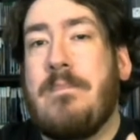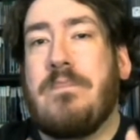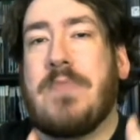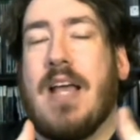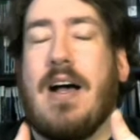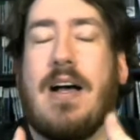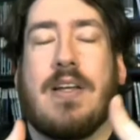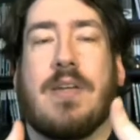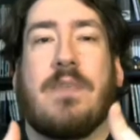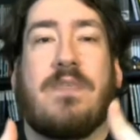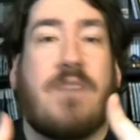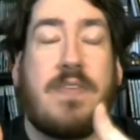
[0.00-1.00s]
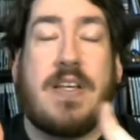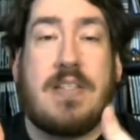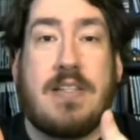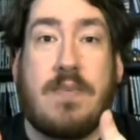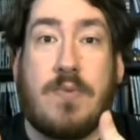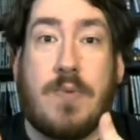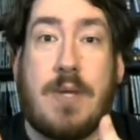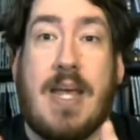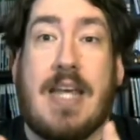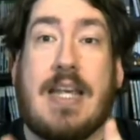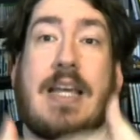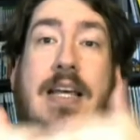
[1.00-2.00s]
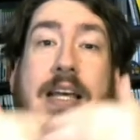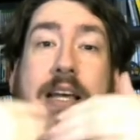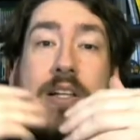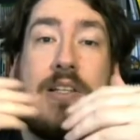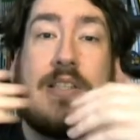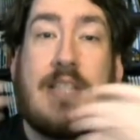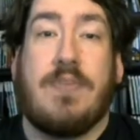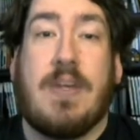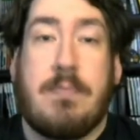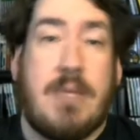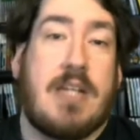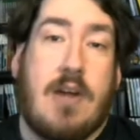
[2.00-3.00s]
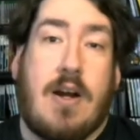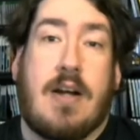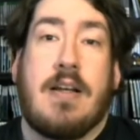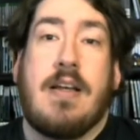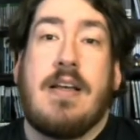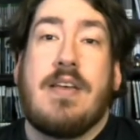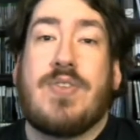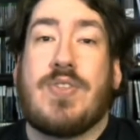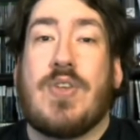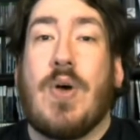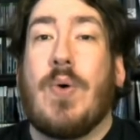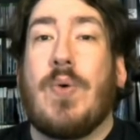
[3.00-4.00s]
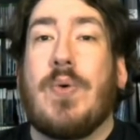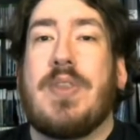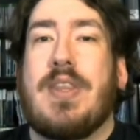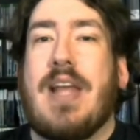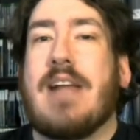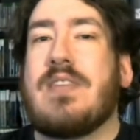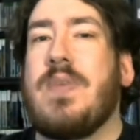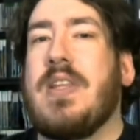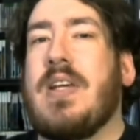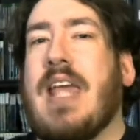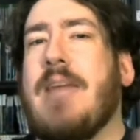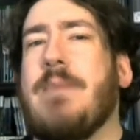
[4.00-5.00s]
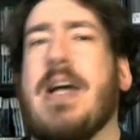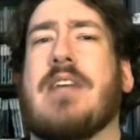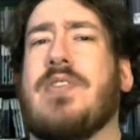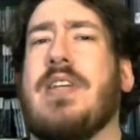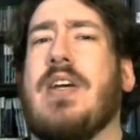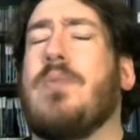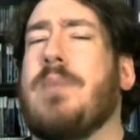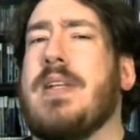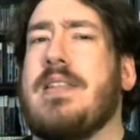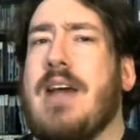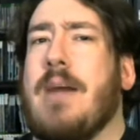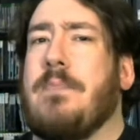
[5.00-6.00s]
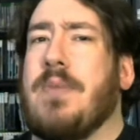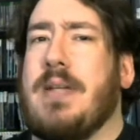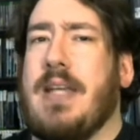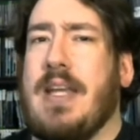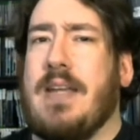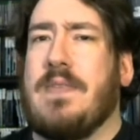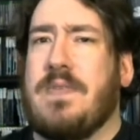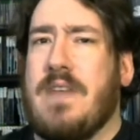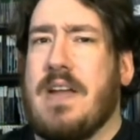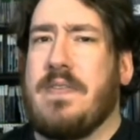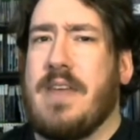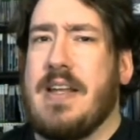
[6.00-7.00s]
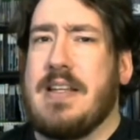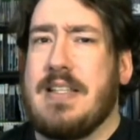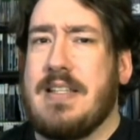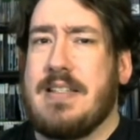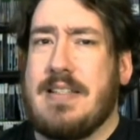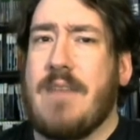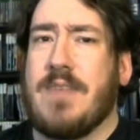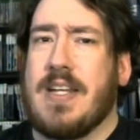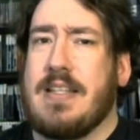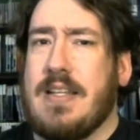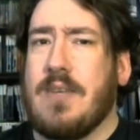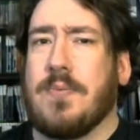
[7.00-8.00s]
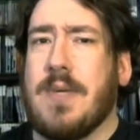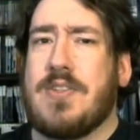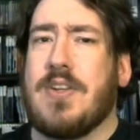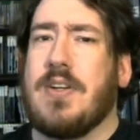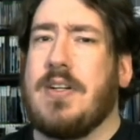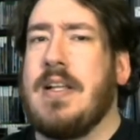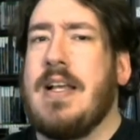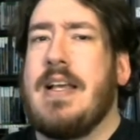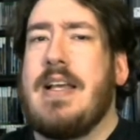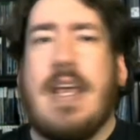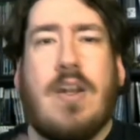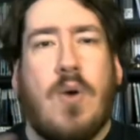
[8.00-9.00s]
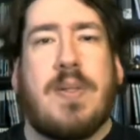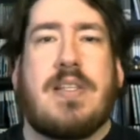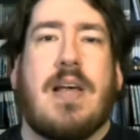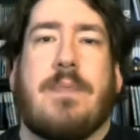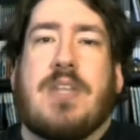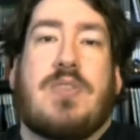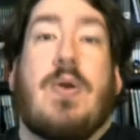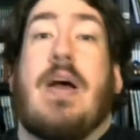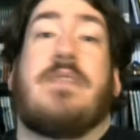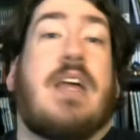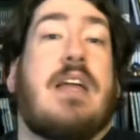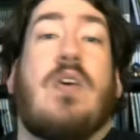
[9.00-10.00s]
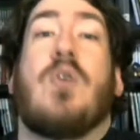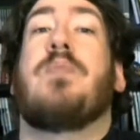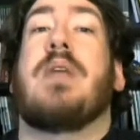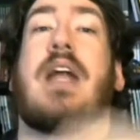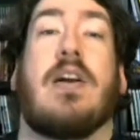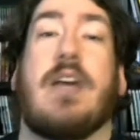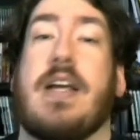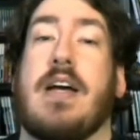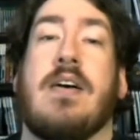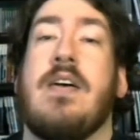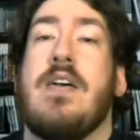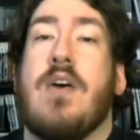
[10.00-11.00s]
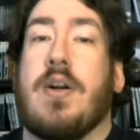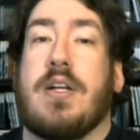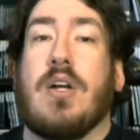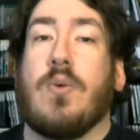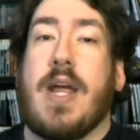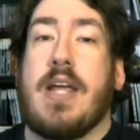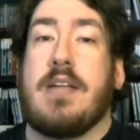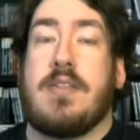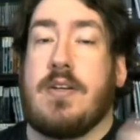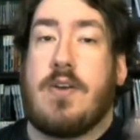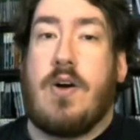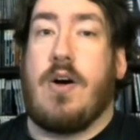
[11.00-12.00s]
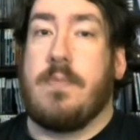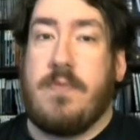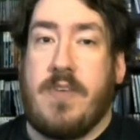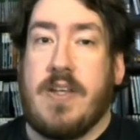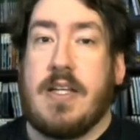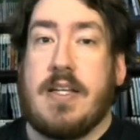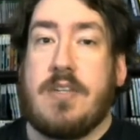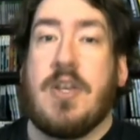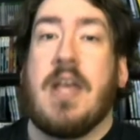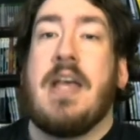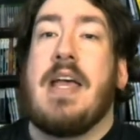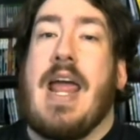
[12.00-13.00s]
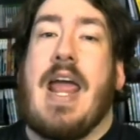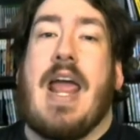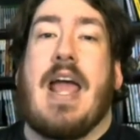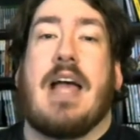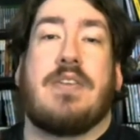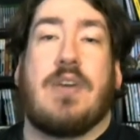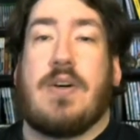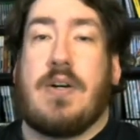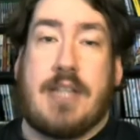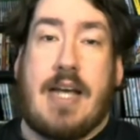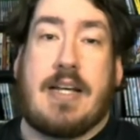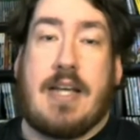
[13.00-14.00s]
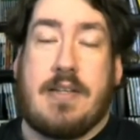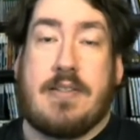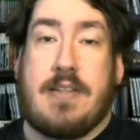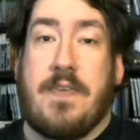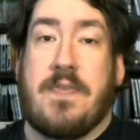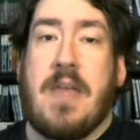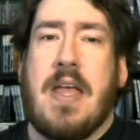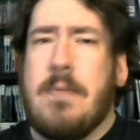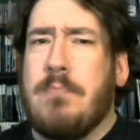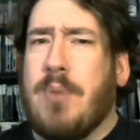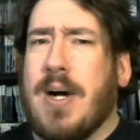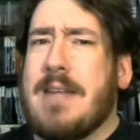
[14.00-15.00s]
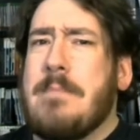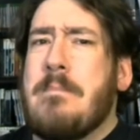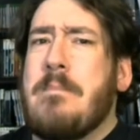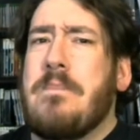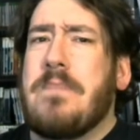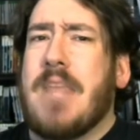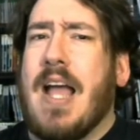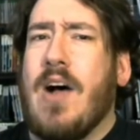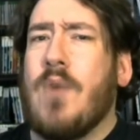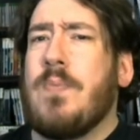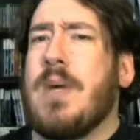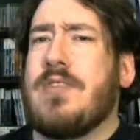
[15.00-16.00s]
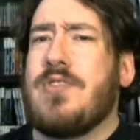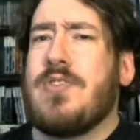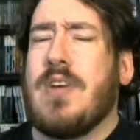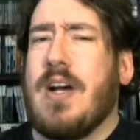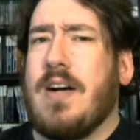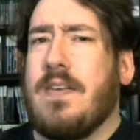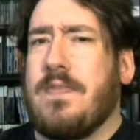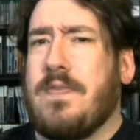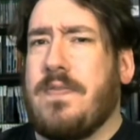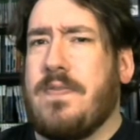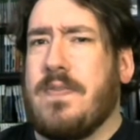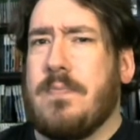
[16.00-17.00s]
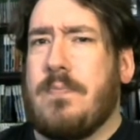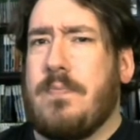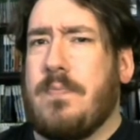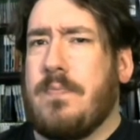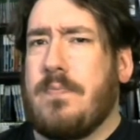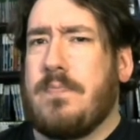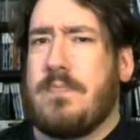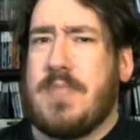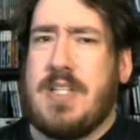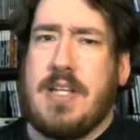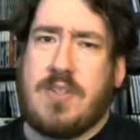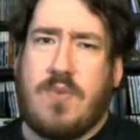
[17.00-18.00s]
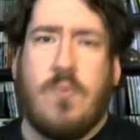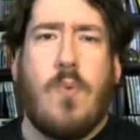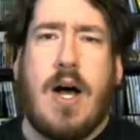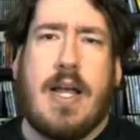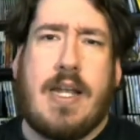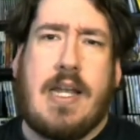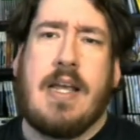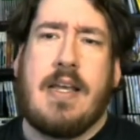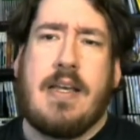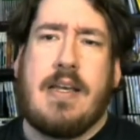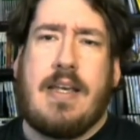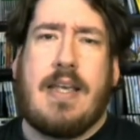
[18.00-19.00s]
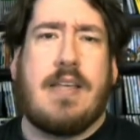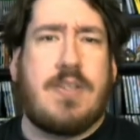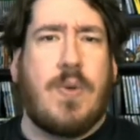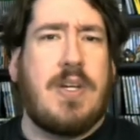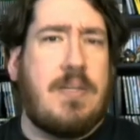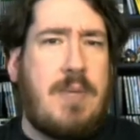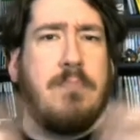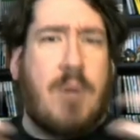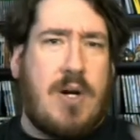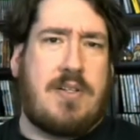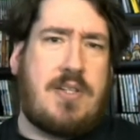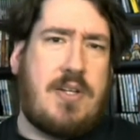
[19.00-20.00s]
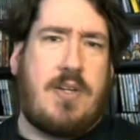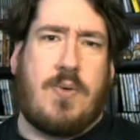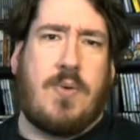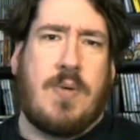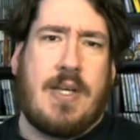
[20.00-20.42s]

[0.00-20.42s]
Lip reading: Final Fantasy VII Remake leaving Midgar. So that's when the game actually opens up in Final Fantasy VII, in the original. It opens up because you have that open area on your way to Calm Village and all that kind of stuff. But how much of Disc 1 is going to be in Part 2?